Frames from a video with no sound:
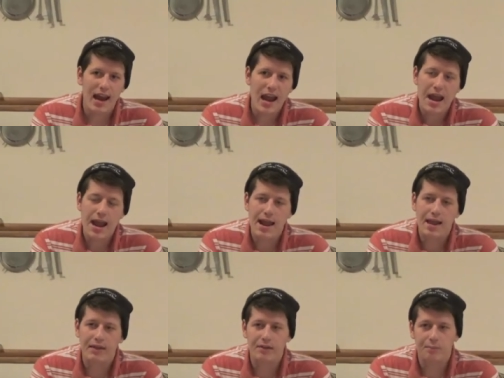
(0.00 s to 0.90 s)

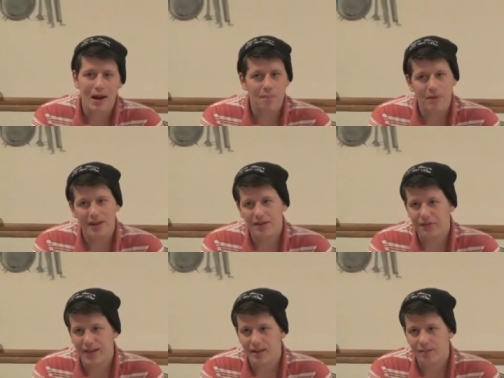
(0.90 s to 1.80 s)
and Brad Pitt in
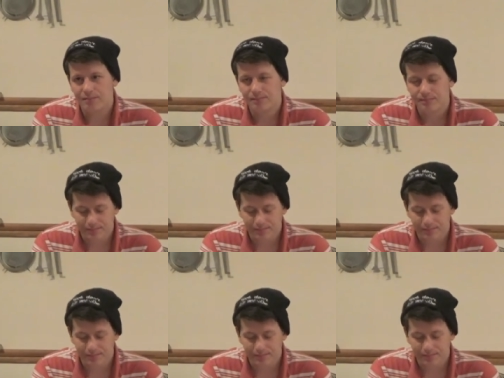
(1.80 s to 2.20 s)
Fight Club.